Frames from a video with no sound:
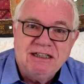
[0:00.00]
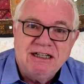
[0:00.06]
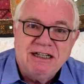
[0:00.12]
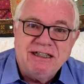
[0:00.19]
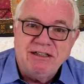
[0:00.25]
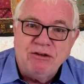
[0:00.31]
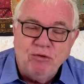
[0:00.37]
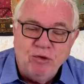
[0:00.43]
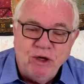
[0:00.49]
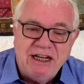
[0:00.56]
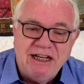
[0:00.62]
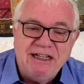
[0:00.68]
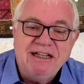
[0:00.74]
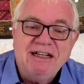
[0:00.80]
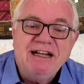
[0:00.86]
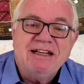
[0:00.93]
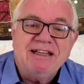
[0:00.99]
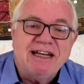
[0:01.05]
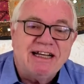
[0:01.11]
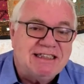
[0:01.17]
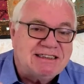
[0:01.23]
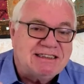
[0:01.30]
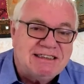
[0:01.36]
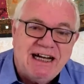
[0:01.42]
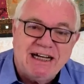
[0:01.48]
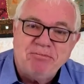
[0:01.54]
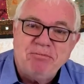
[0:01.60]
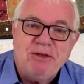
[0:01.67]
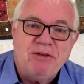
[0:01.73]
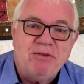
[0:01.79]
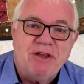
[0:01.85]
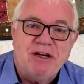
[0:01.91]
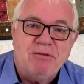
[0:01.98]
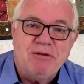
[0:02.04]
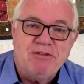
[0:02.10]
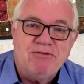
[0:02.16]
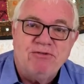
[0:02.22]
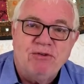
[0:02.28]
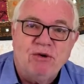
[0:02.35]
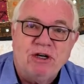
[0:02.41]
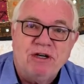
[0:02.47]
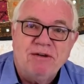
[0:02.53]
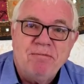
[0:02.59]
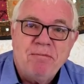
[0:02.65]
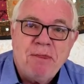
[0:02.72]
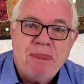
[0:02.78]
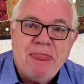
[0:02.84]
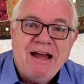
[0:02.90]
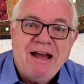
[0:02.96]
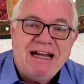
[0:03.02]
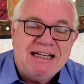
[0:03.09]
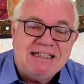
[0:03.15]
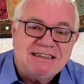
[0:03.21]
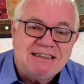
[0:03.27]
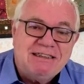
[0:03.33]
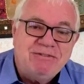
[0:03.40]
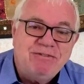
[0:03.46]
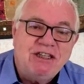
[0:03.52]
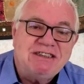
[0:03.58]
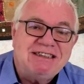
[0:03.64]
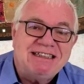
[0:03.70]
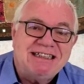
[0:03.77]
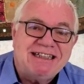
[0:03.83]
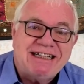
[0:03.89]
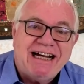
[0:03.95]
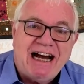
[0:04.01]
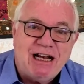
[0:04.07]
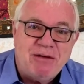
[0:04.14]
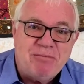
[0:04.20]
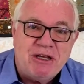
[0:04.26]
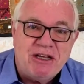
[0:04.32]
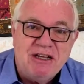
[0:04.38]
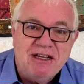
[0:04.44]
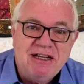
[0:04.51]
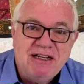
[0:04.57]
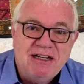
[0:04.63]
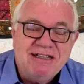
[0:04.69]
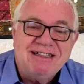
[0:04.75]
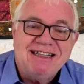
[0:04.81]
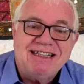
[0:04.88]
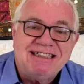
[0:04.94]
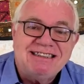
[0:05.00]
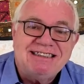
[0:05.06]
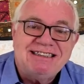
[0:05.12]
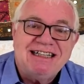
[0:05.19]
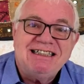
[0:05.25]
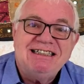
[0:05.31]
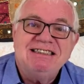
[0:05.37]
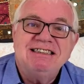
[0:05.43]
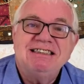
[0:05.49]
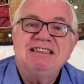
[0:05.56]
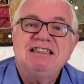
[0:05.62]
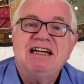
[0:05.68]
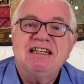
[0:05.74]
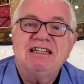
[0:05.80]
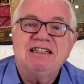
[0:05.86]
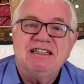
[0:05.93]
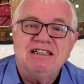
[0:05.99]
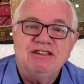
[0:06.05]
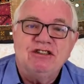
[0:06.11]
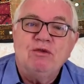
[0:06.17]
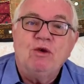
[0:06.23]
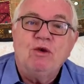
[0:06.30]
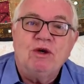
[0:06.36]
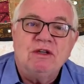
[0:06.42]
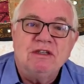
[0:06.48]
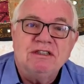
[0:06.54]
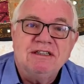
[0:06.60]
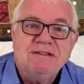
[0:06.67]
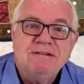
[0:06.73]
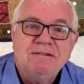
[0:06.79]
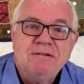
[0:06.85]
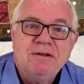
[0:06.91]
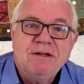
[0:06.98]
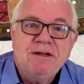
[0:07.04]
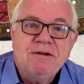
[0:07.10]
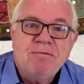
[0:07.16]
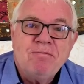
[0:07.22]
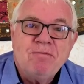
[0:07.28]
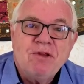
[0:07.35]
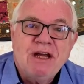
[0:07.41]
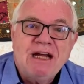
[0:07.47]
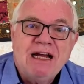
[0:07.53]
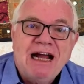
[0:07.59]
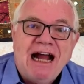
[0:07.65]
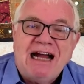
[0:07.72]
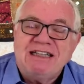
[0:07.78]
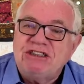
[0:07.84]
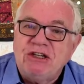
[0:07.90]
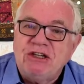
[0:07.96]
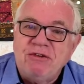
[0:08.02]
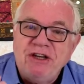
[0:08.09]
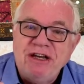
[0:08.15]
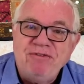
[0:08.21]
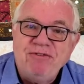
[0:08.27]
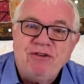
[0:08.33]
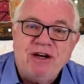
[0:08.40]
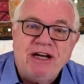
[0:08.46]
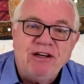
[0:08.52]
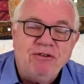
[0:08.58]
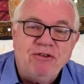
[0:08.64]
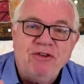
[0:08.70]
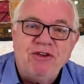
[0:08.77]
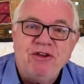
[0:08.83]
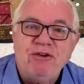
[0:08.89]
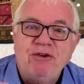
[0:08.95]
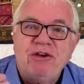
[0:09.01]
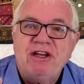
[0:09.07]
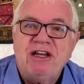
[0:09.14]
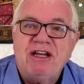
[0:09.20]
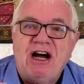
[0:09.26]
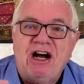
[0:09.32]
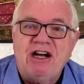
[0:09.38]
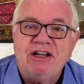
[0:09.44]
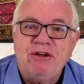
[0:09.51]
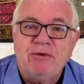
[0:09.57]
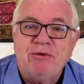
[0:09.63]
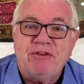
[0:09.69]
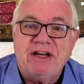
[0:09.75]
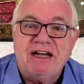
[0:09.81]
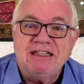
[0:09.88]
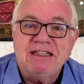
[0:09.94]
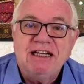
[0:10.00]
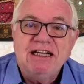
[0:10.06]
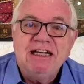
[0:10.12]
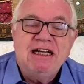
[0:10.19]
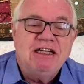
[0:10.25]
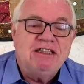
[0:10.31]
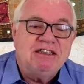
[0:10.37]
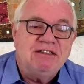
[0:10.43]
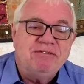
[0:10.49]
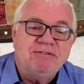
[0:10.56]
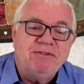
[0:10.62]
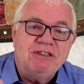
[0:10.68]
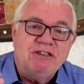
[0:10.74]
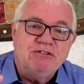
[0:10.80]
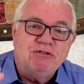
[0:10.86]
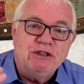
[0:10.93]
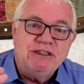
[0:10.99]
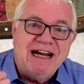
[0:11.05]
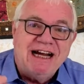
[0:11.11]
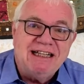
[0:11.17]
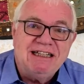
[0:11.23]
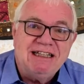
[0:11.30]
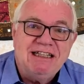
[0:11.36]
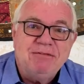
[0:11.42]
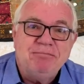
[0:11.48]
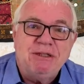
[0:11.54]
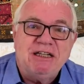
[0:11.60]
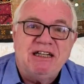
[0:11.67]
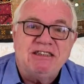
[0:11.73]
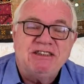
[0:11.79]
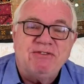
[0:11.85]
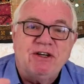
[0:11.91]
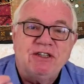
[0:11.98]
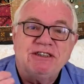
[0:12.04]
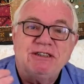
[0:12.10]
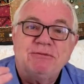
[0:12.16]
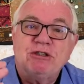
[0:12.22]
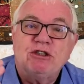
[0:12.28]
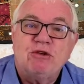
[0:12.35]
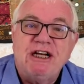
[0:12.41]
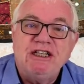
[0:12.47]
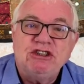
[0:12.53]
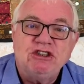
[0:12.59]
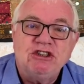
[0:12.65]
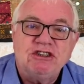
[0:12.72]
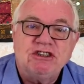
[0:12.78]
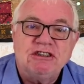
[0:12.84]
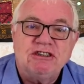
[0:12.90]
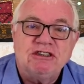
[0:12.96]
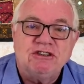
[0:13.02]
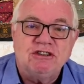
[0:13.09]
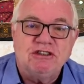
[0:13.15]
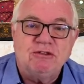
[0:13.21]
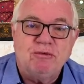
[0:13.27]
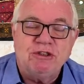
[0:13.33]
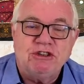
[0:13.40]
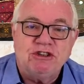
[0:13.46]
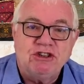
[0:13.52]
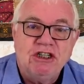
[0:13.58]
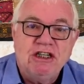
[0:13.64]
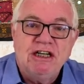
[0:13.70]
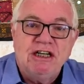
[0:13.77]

in a way that has not been there before. He has given us an economy that is second to none in the world. And so therefore, I don't think you can argue with that. The reality, as far as immigration is concerned, which